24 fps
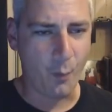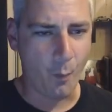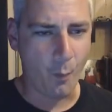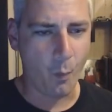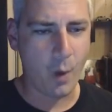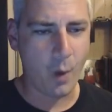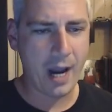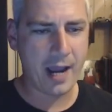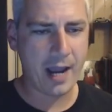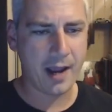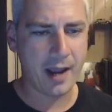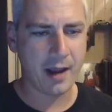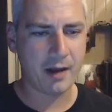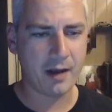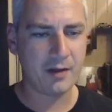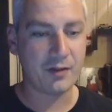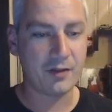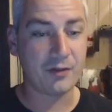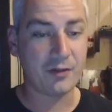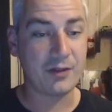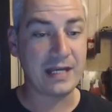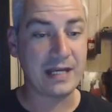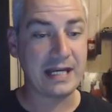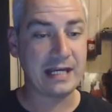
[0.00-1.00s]
where
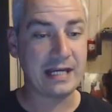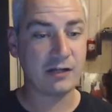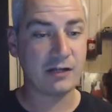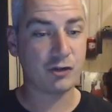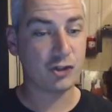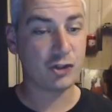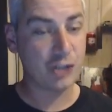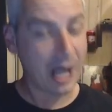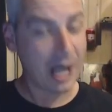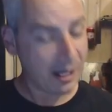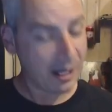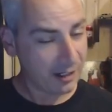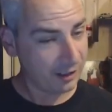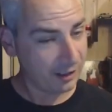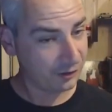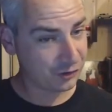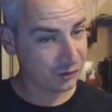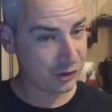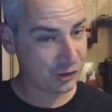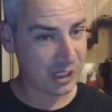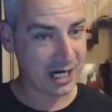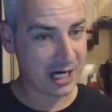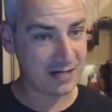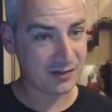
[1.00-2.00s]
the jungle
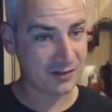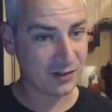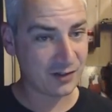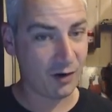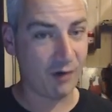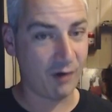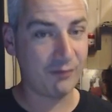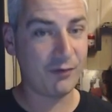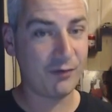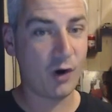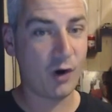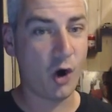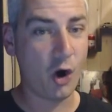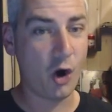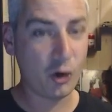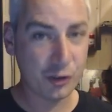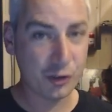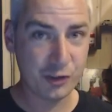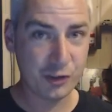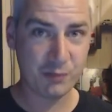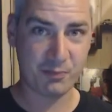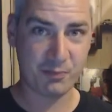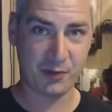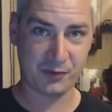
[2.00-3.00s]
chase of
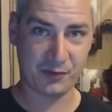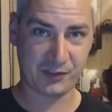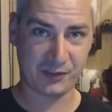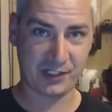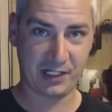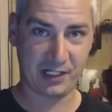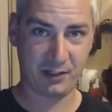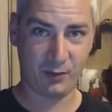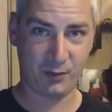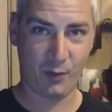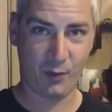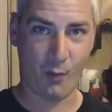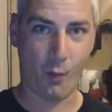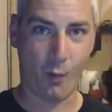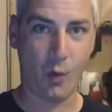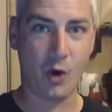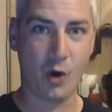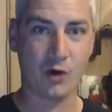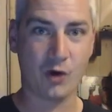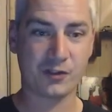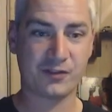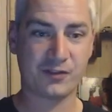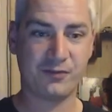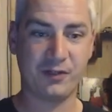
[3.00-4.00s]
Octopussy
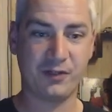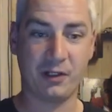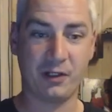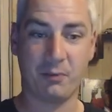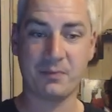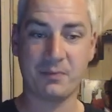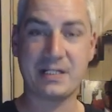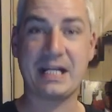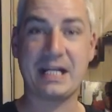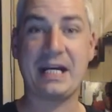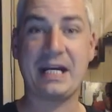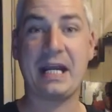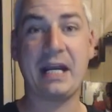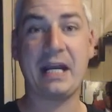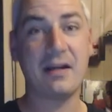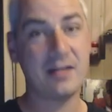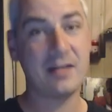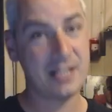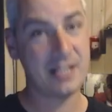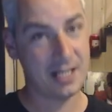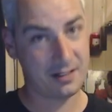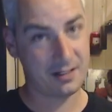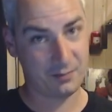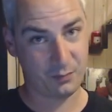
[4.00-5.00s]
was filmed in
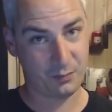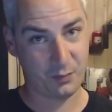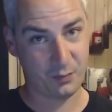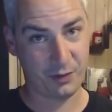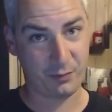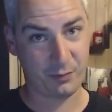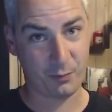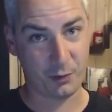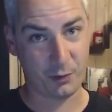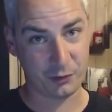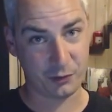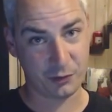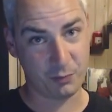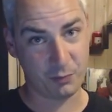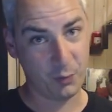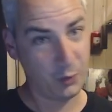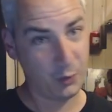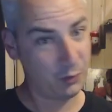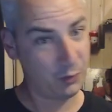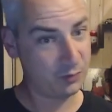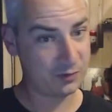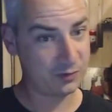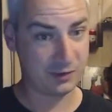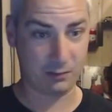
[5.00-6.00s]
India with Roger
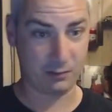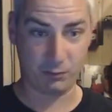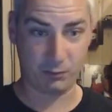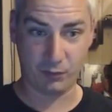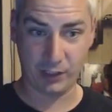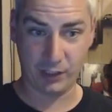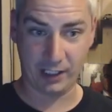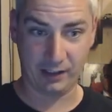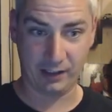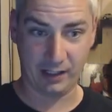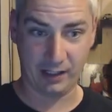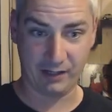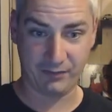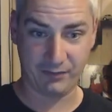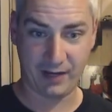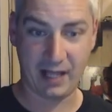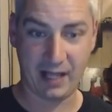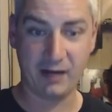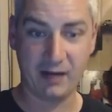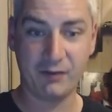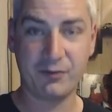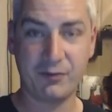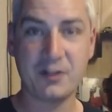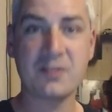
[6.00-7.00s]
Moore, some real-life
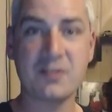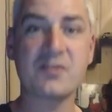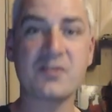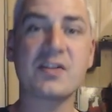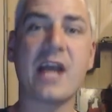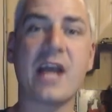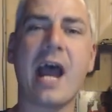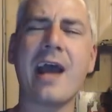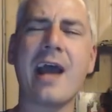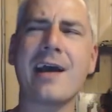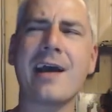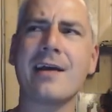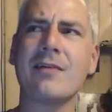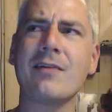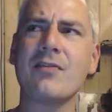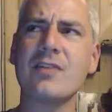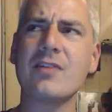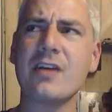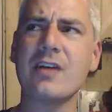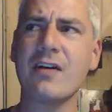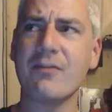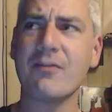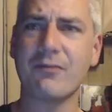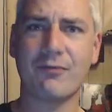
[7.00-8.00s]
elephants,
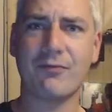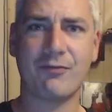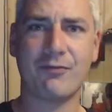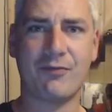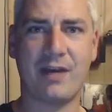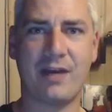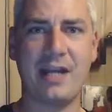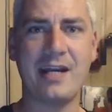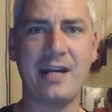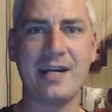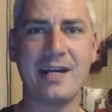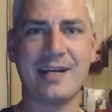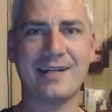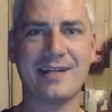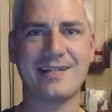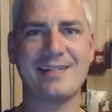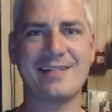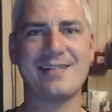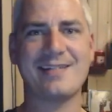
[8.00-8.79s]
and a fake